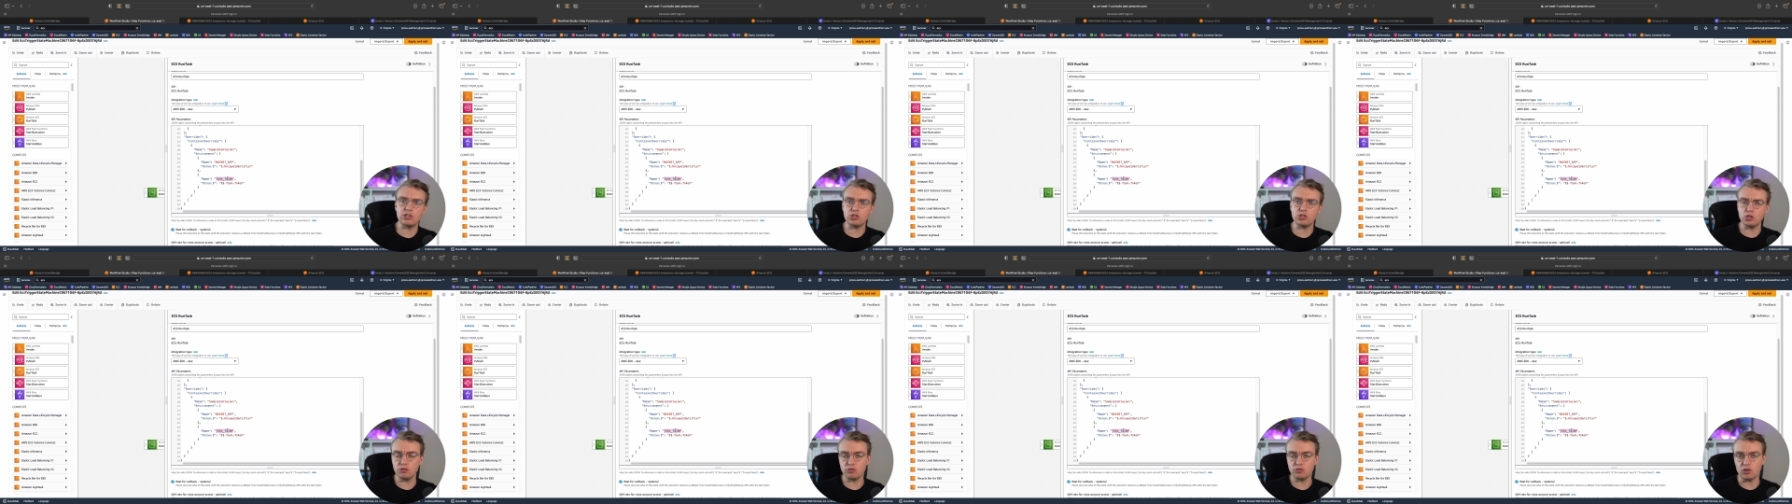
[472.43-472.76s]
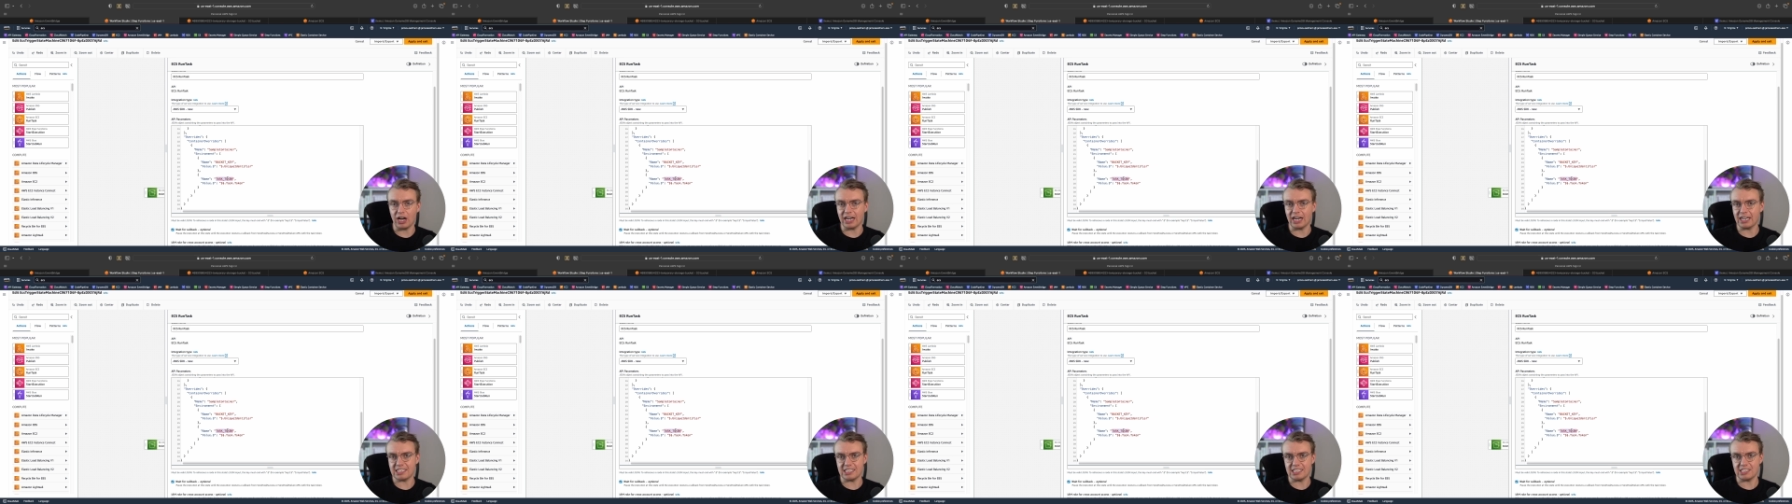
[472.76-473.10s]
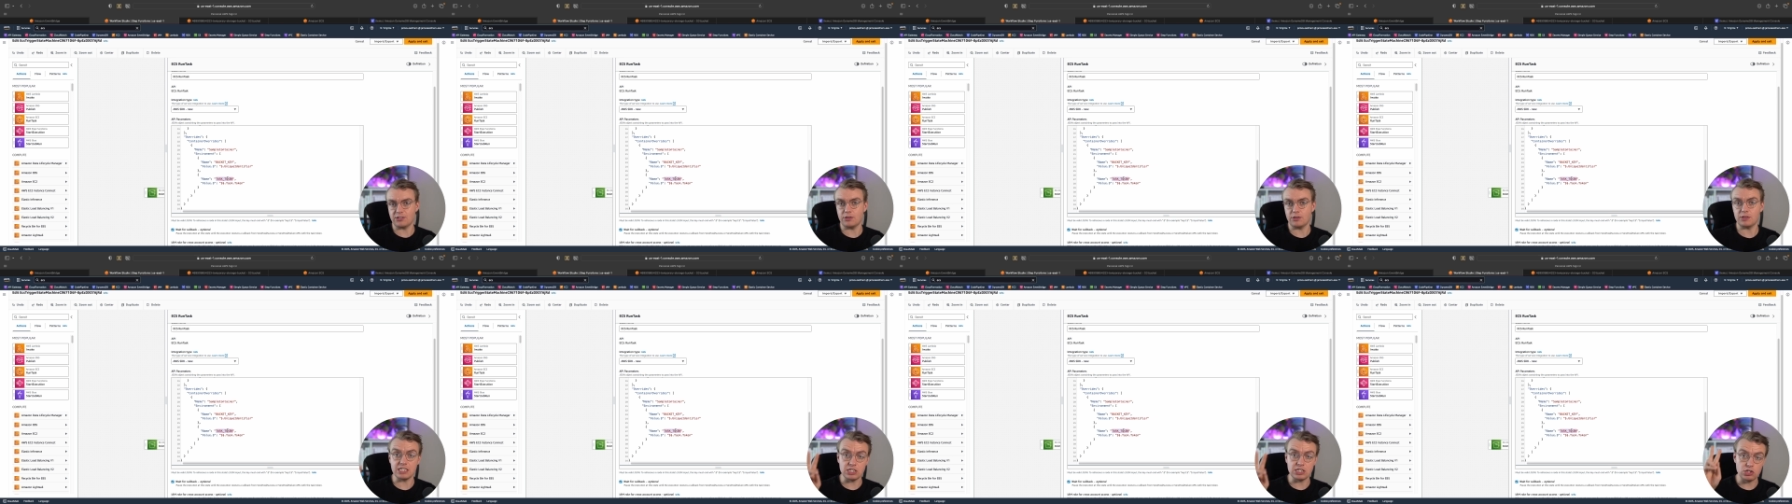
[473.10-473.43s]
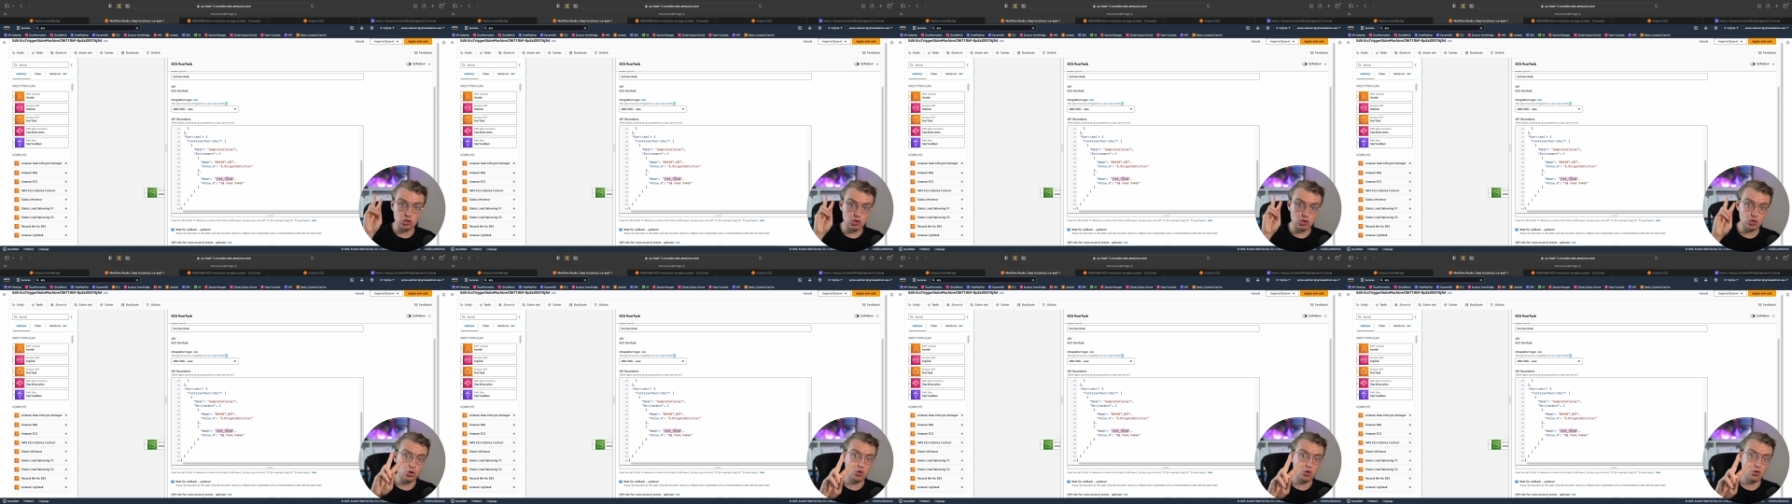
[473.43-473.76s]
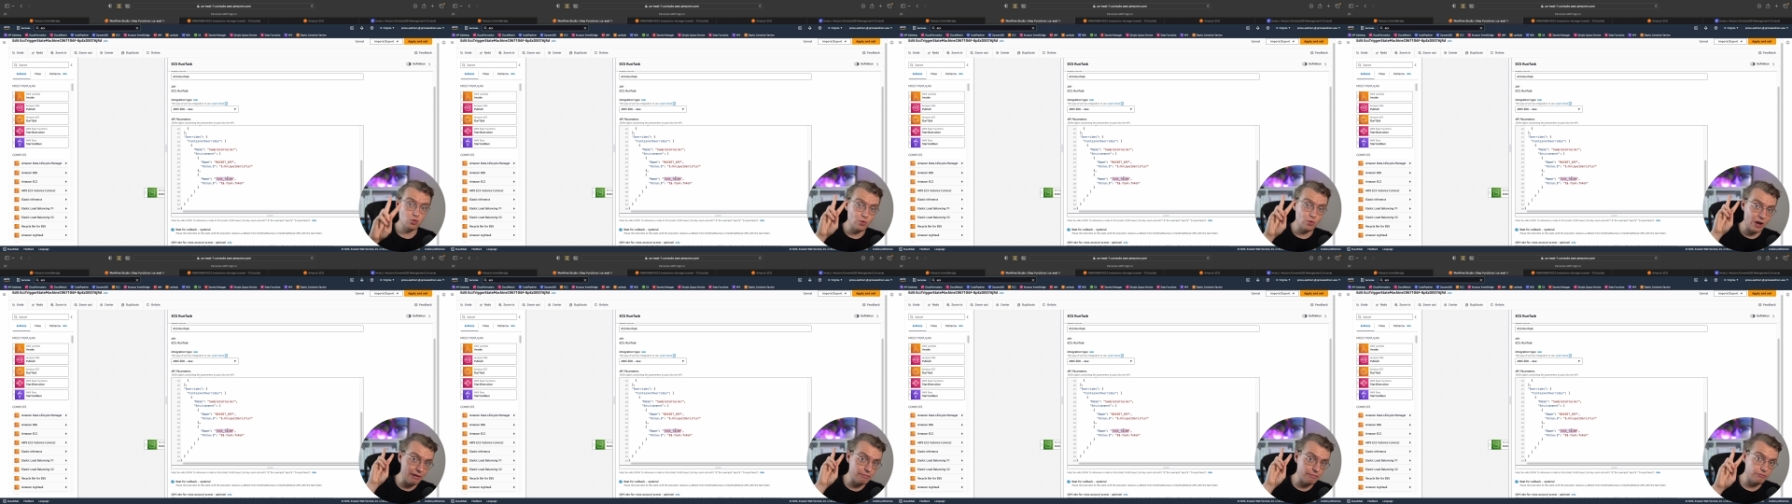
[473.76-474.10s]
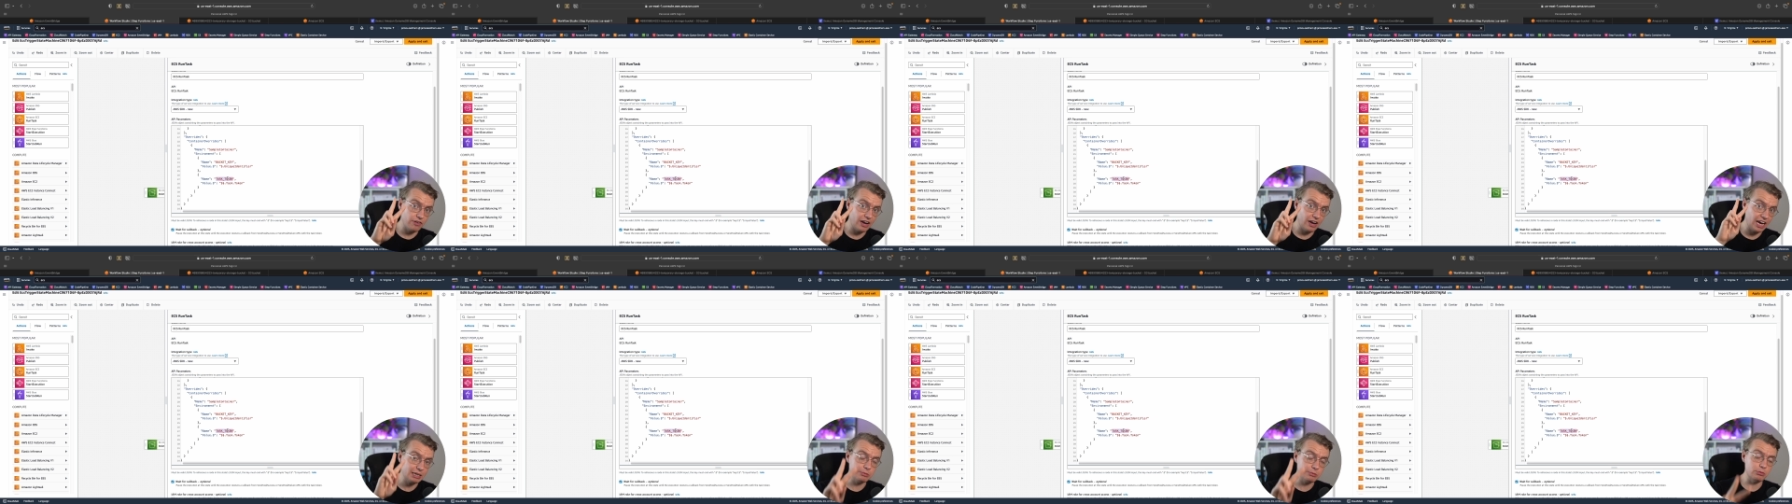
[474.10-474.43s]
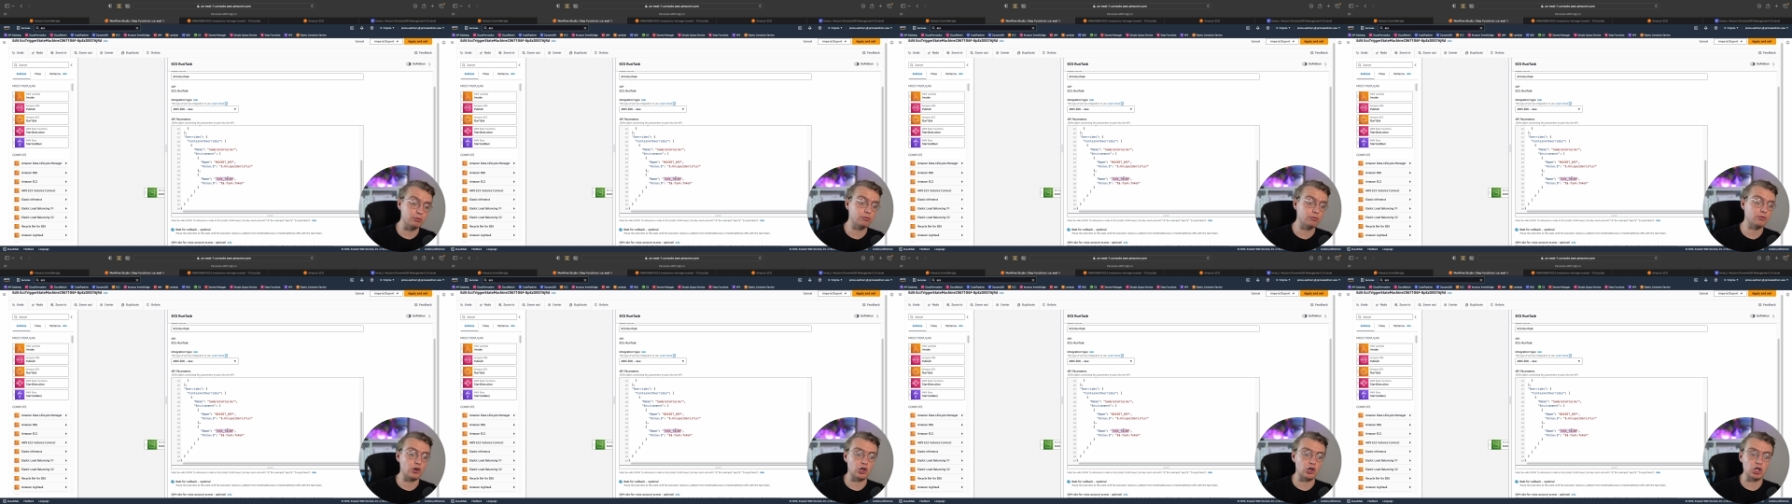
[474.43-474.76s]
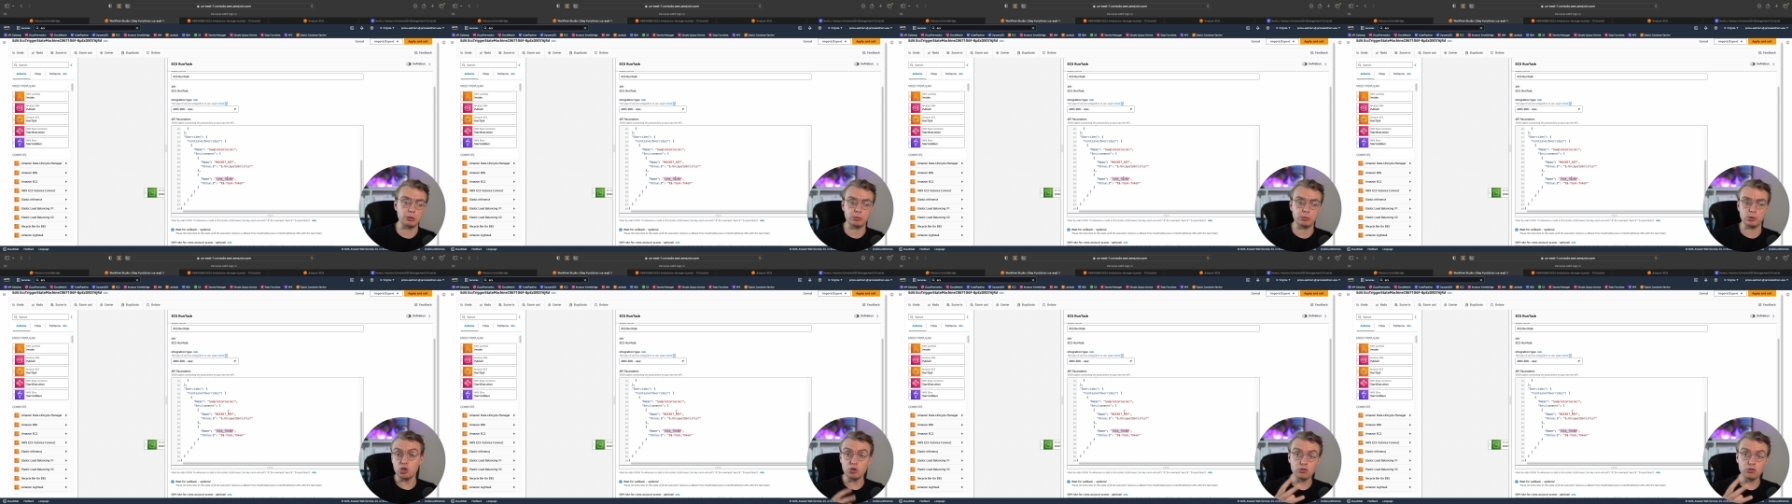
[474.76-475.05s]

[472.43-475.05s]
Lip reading: you've got access to these two environment variables.